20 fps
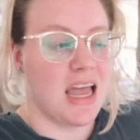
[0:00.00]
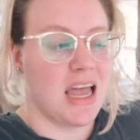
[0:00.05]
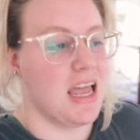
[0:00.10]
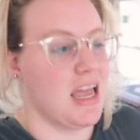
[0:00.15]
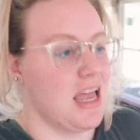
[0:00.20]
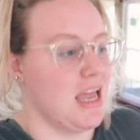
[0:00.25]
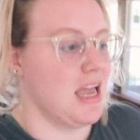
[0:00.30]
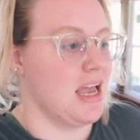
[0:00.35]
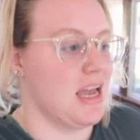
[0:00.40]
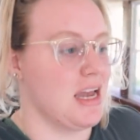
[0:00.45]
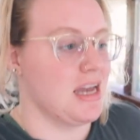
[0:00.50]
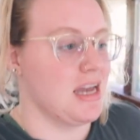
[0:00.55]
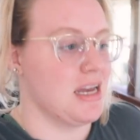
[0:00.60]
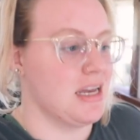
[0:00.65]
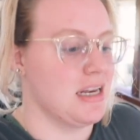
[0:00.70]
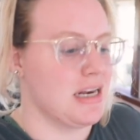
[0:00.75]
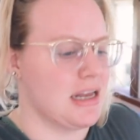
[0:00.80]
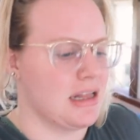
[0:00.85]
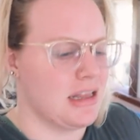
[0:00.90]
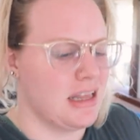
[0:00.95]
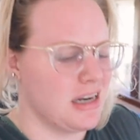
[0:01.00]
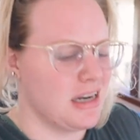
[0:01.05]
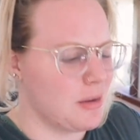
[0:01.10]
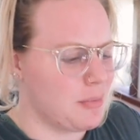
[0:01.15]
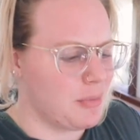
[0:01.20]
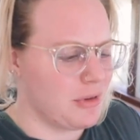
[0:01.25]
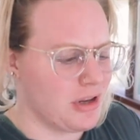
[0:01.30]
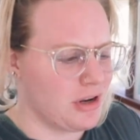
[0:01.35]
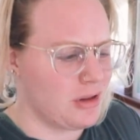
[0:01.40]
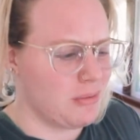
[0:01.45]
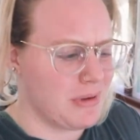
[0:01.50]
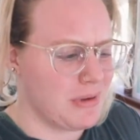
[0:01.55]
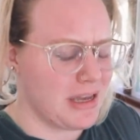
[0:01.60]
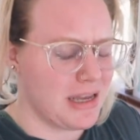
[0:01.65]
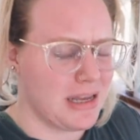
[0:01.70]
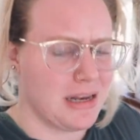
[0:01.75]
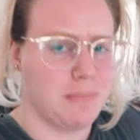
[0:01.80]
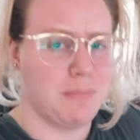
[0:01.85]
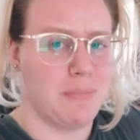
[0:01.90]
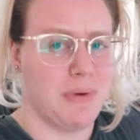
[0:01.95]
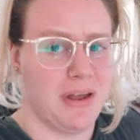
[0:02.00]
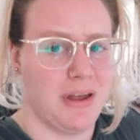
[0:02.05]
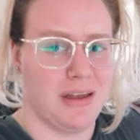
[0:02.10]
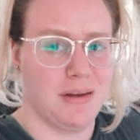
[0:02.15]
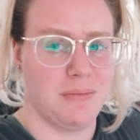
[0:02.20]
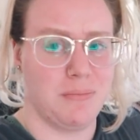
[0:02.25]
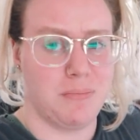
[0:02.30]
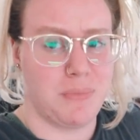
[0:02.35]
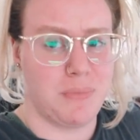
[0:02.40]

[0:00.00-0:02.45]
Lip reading: and I cleaned up a little bit, but